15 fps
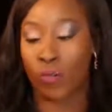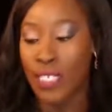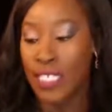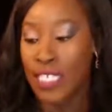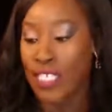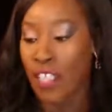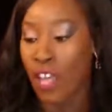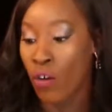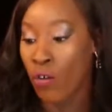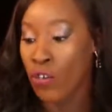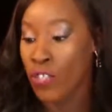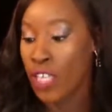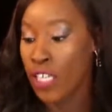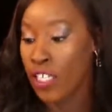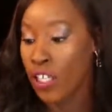business
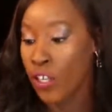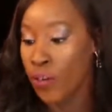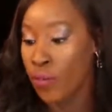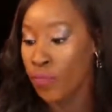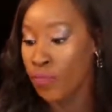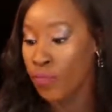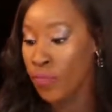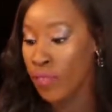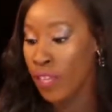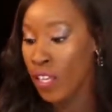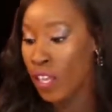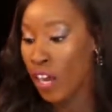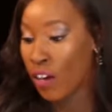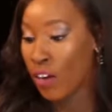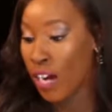owners like you.
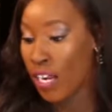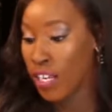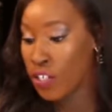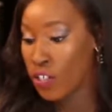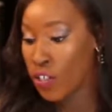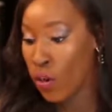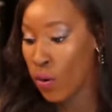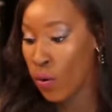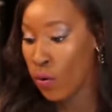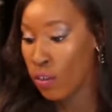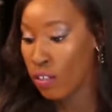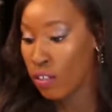All right. So